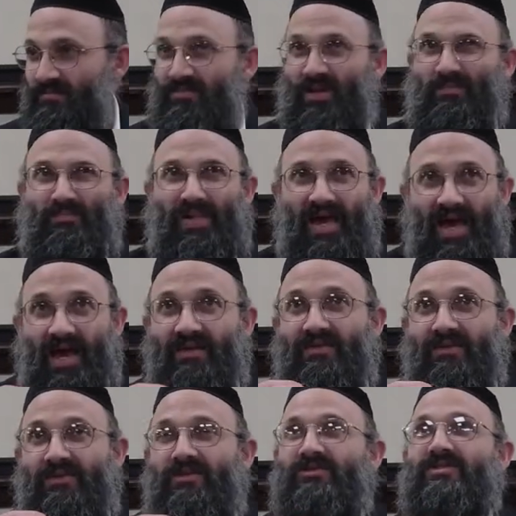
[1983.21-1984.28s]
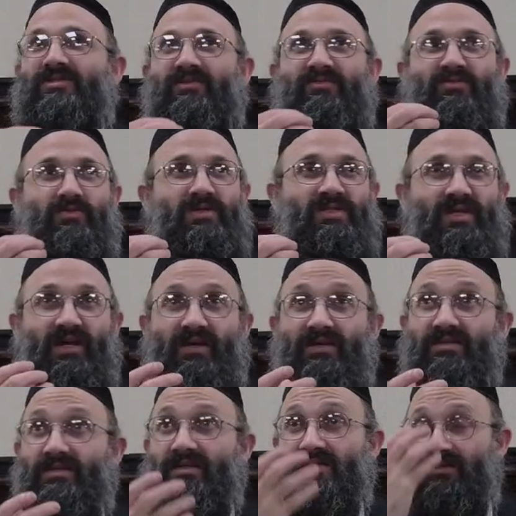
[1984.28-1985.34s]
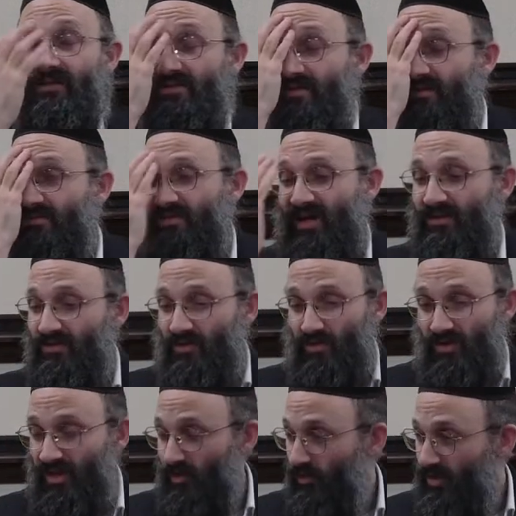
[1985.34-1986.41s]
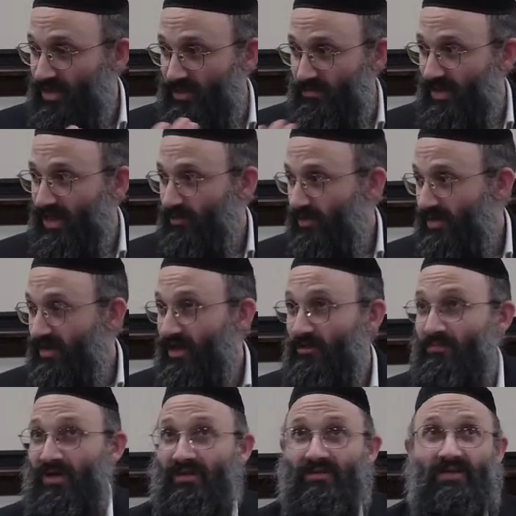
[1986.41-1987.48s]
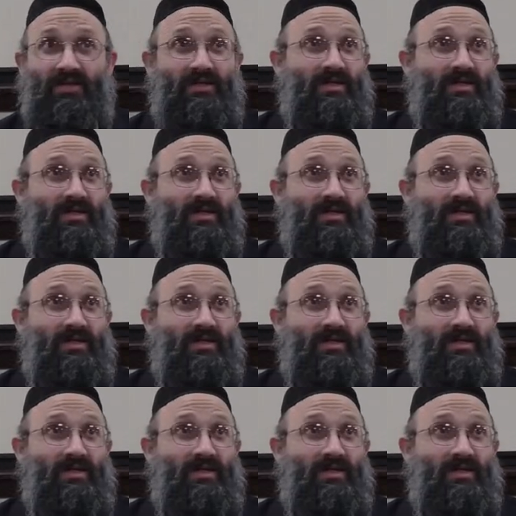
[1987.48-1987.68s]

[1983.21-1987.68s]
But packed into just a few seconds is such a gavaldic or, like we're explaining right now, but